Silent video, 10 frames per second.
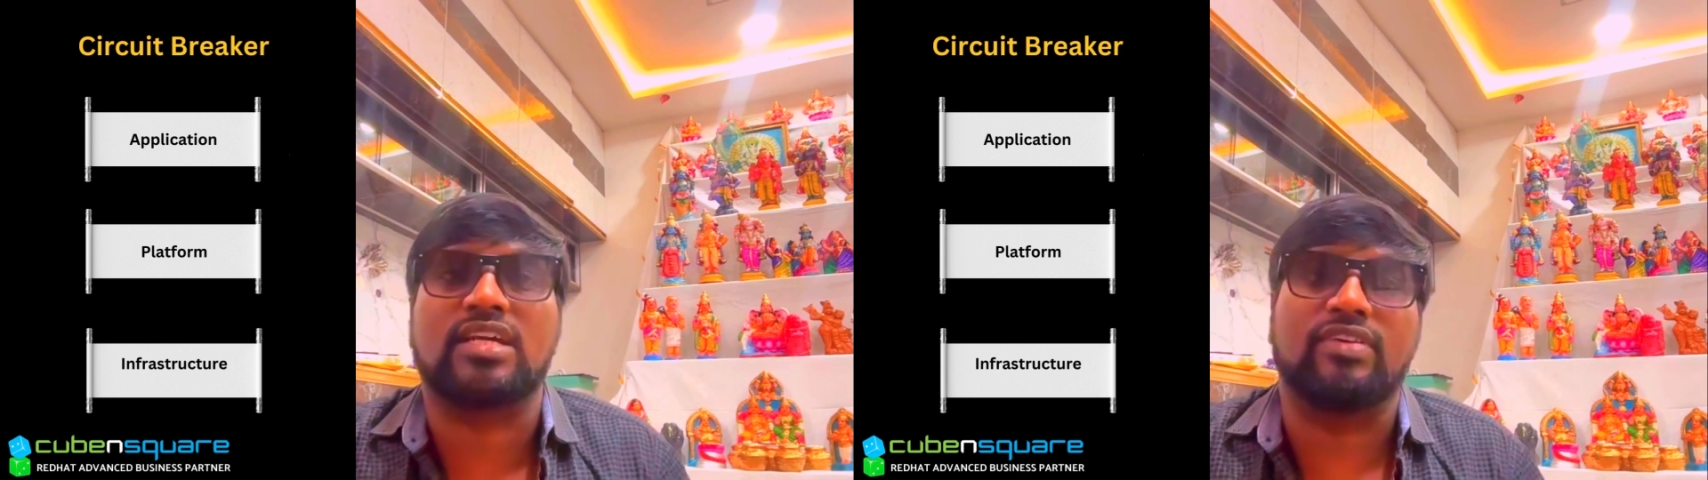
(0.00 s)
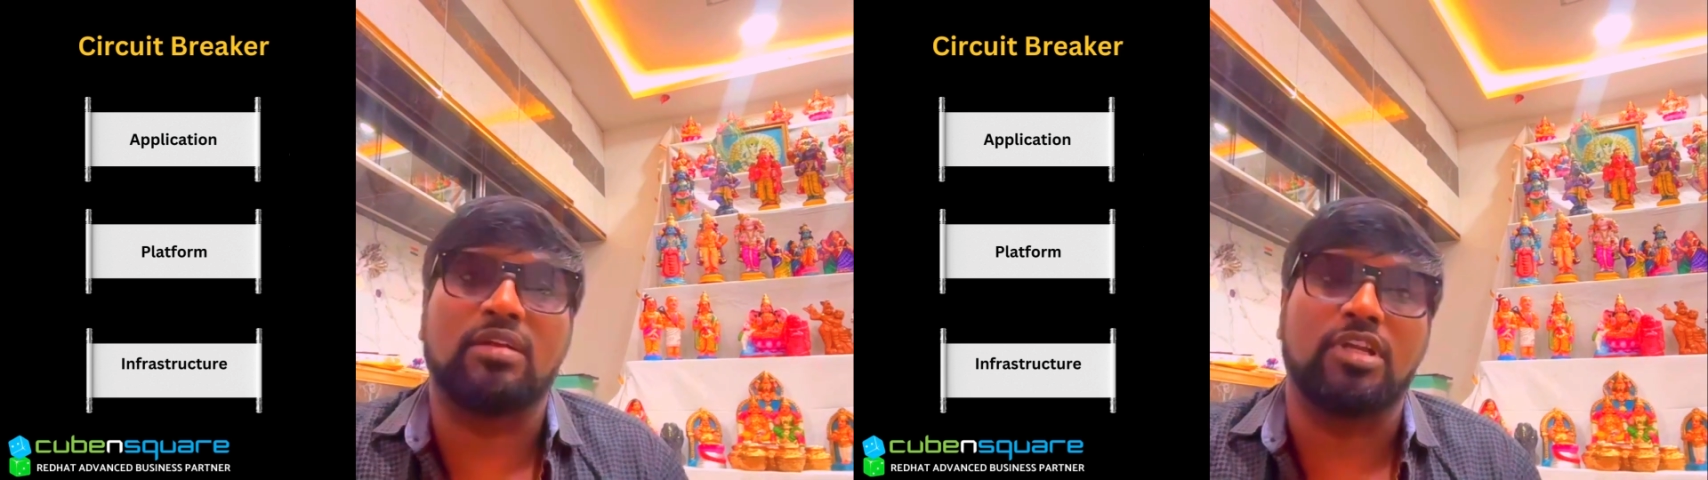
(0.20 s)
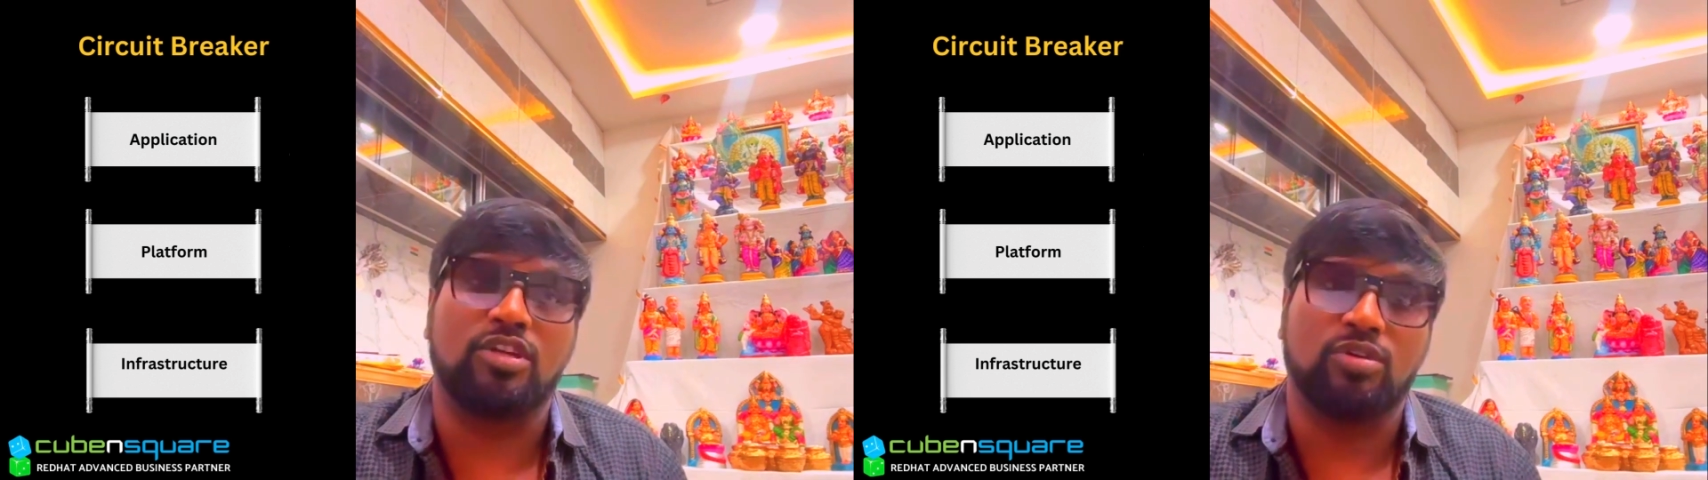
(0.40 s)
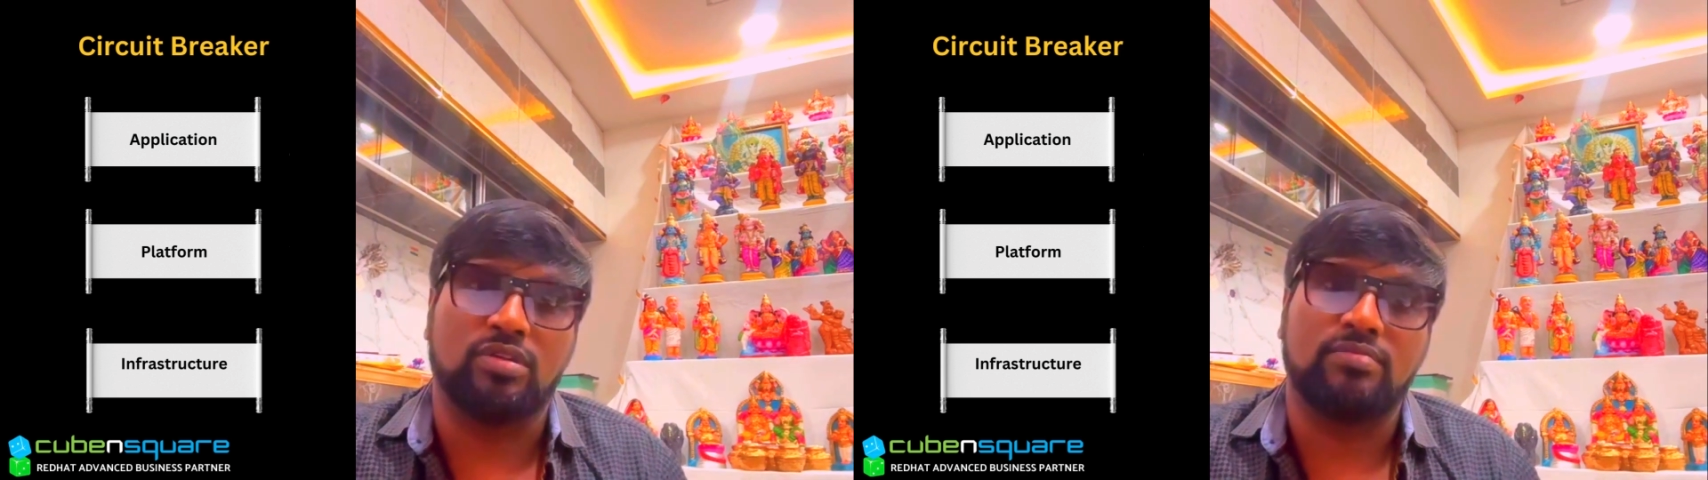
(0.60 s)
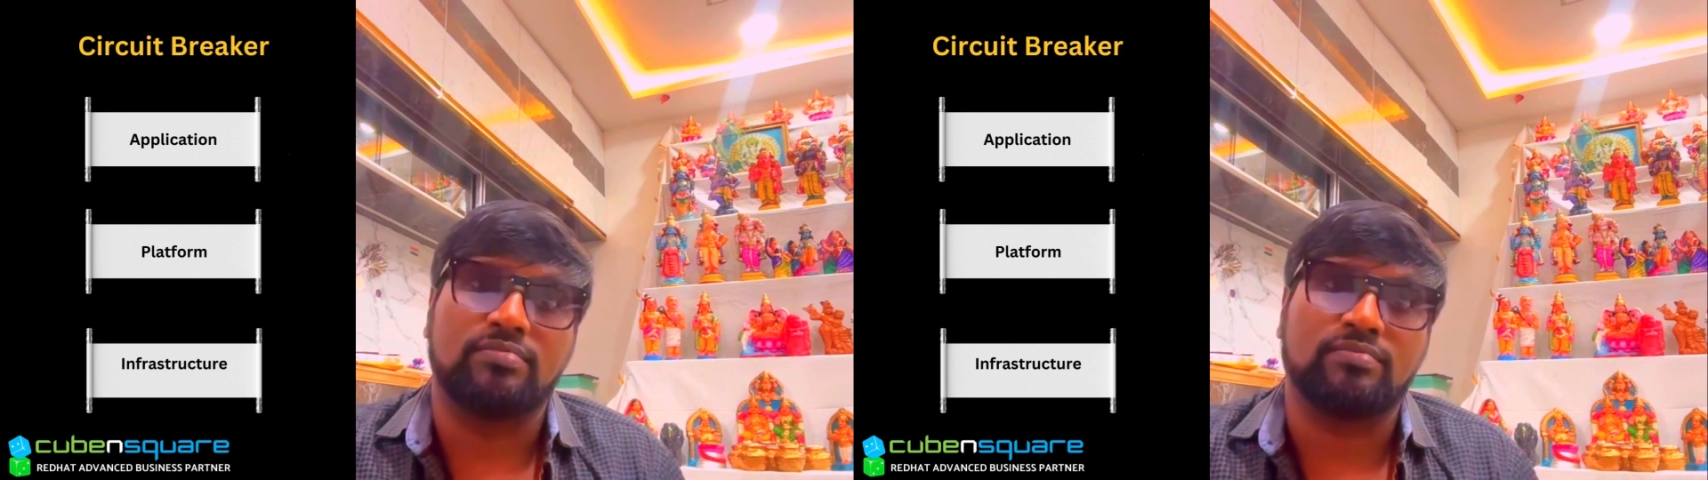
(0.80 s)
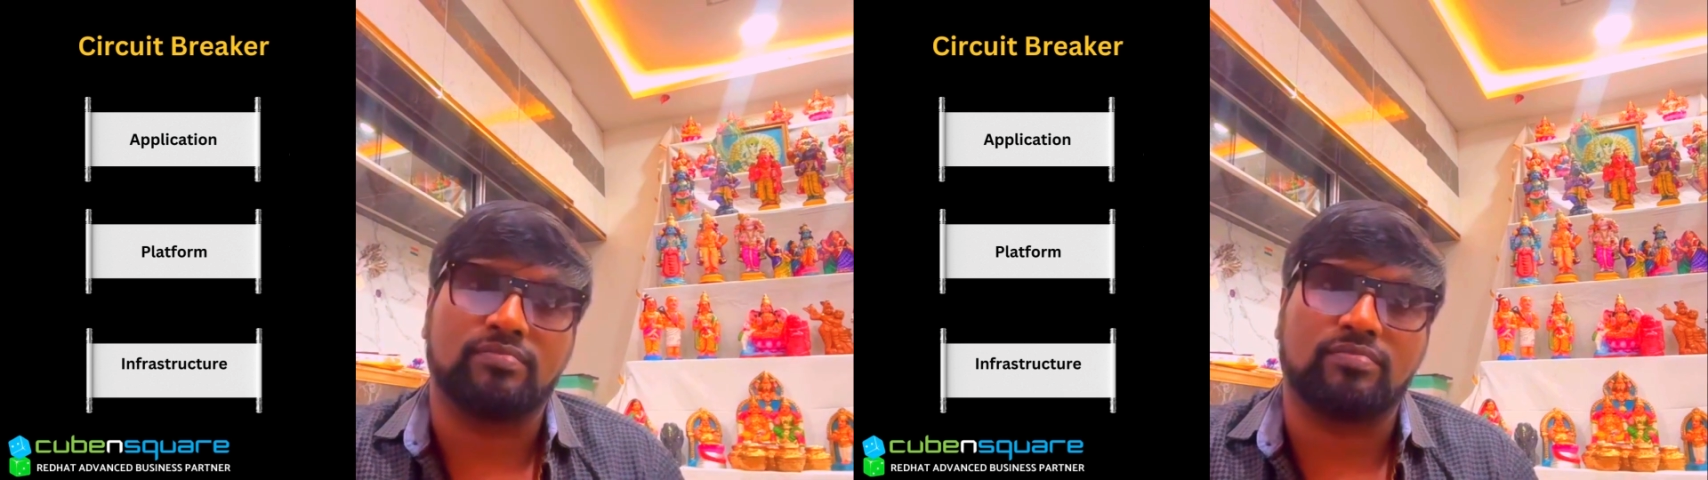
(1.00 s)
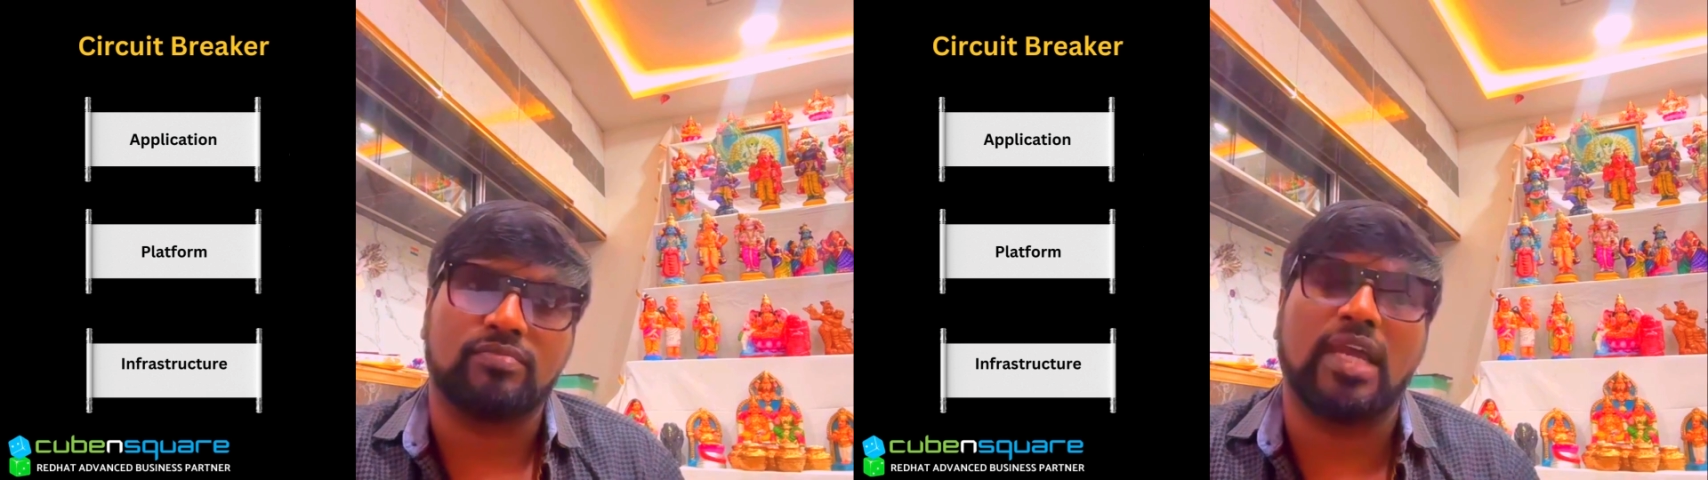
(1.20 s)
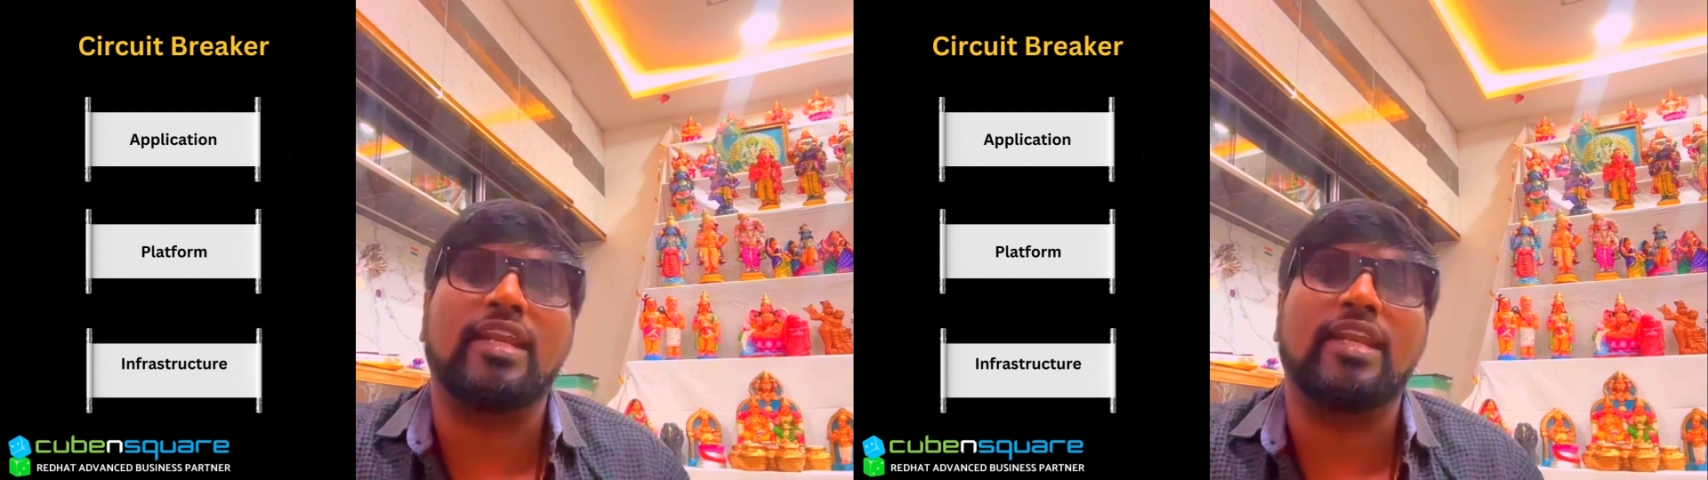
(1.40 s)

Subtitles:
available node